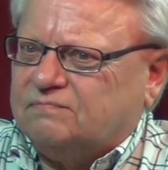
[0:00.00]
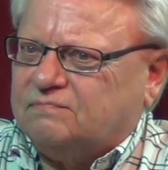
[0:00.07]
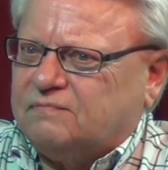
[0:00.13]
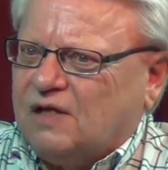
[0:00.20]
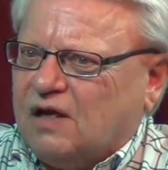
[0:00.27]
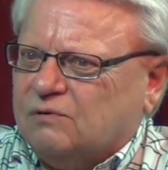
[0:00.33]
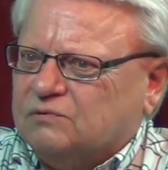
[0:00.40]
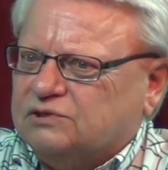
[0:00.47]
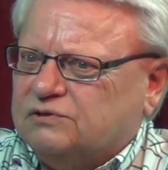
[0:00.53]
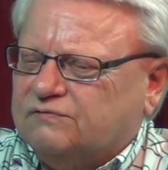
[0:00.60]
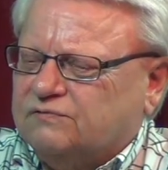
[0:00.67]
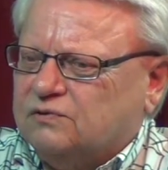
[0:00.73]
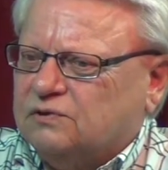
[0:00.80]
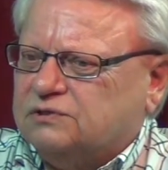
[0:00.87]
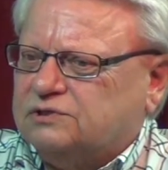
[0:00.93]
was the
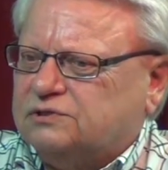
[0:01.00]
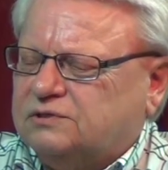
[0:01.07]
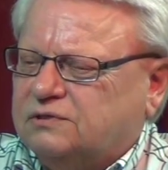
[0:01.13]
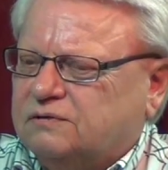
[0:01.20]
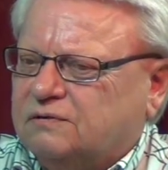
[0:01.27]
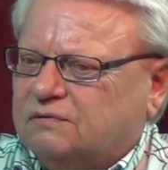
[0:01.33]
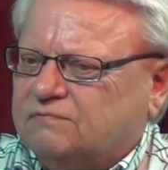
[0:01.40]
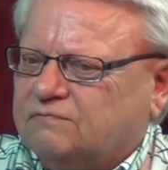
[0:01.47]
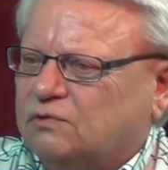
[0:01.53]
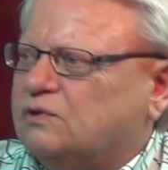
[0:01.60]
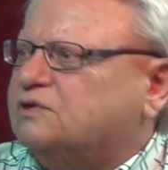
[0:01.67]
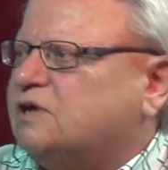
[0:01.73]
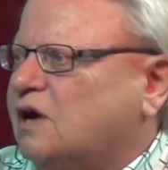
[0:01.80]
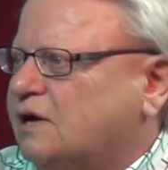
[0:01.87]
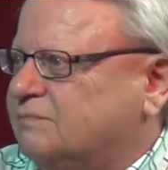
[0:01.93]
first
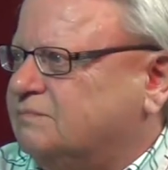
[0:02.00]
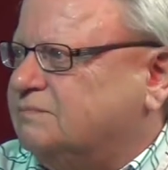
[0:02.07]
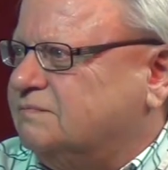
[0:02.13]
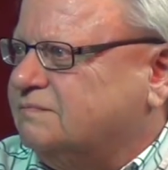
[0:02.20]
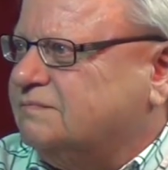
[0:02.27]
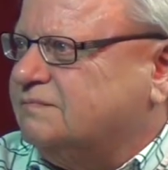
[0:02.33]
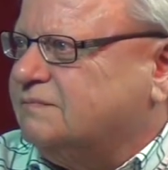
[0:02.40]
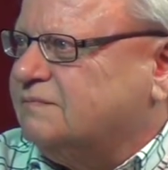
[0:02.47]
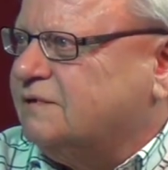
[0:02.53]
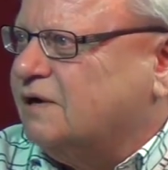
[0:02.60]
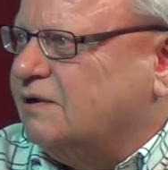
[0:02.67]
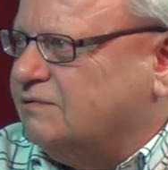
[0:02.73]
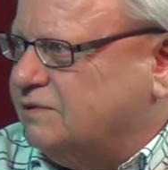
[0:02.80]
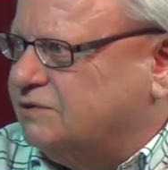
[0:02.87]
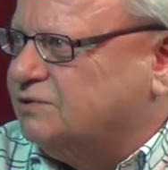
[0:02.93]
full-time
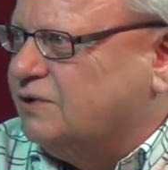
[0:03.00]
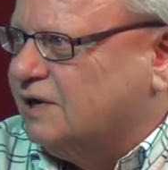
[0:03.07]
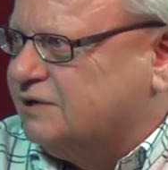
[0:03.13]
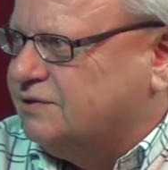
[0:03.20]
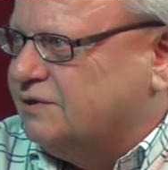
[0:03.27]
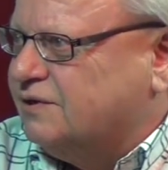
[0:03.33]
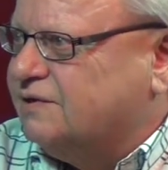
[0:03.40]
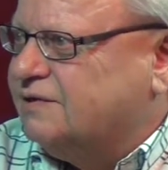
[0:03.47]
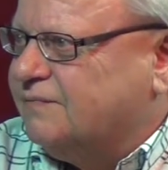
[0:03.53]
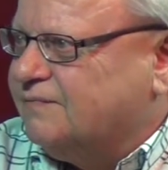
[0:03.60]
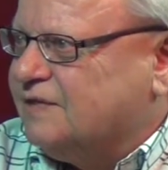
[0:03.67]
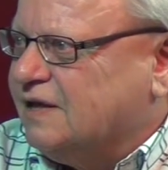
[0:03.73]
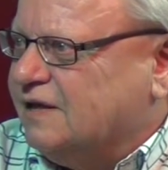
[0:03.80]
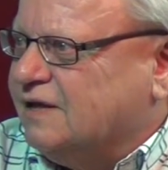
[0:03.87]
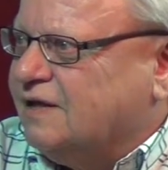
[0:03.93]
gallery director.
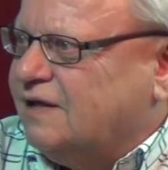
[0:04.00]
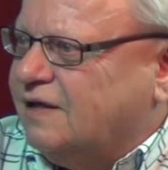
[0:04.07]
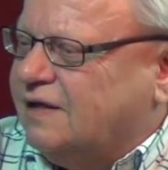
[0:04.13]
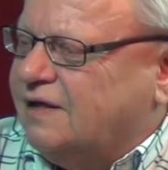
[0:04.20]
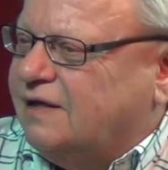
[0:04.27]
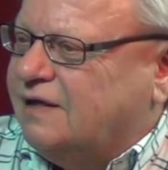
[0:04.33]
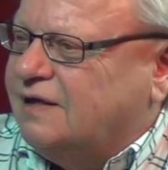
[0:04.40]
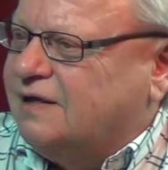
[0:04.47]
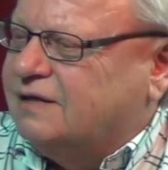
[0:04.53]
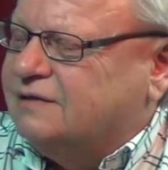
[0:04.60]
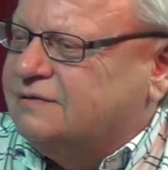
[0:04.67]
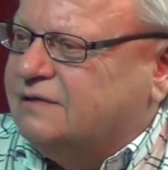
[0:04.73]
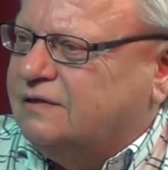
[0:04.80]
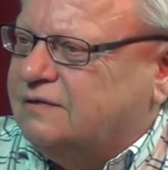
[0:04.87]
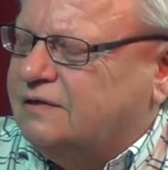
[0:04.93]
Okay.
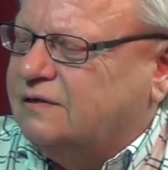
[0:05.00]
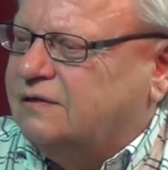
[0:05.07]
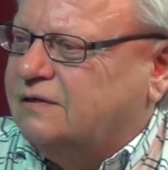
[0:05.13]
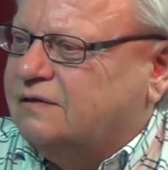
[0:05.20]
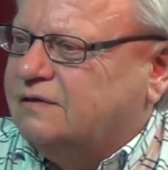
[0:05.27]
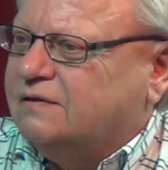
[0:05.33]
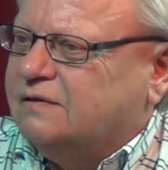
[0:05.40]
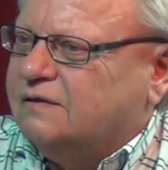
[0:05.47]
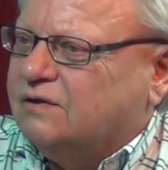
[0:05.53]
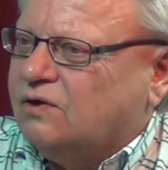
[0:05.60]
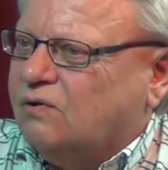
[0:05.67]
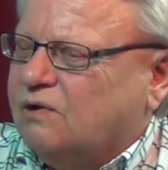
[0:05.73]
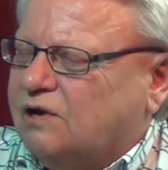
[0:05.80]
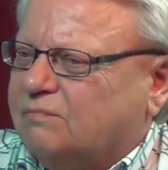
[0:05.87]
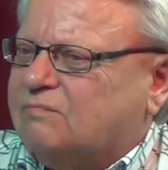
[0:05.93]
And
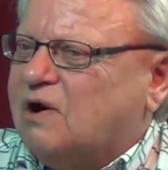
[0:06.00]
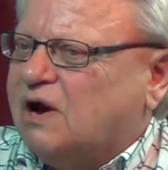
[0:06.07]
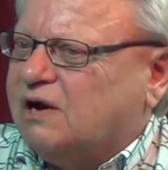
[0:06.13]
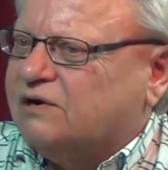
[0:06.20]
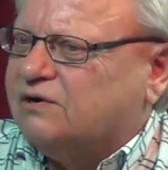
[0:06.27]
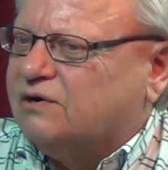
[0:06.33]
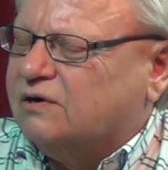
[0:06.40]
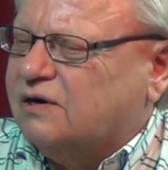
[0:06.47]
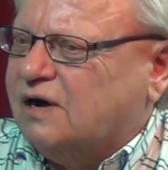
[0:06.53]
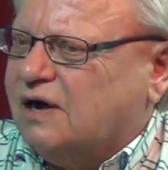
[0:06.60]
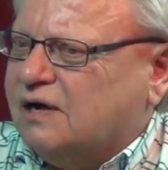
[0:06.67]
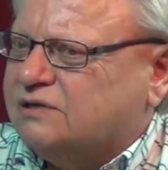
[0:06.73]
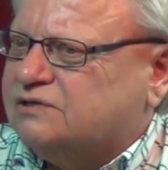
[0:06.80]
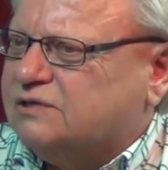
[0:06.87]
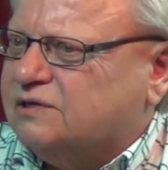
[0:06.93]
Colette Bangert
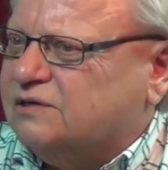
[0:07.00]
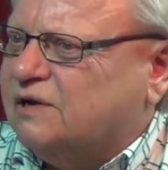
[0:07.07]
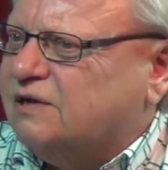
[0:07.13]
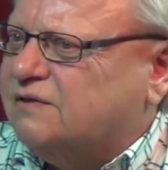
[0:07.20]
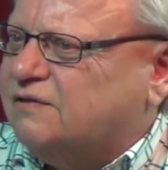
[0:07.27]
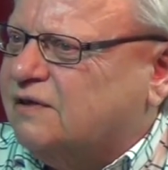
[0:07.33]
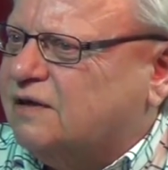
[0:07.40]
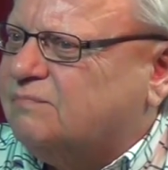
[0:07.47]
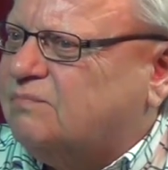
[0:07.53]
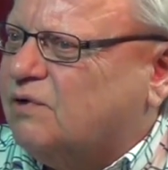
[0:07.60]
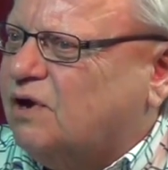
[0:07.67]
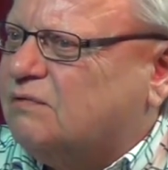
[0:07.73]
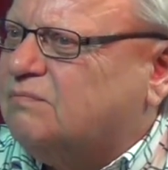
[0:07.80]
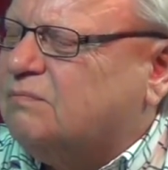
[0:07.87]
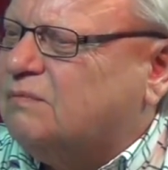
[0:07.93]
actually, I think,
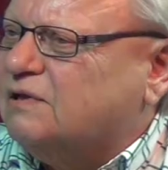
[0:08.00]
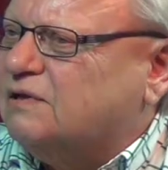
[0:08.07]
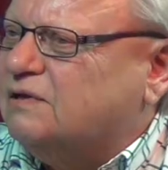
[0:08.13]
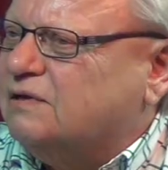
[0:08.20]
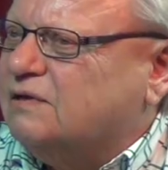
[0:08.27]
probably...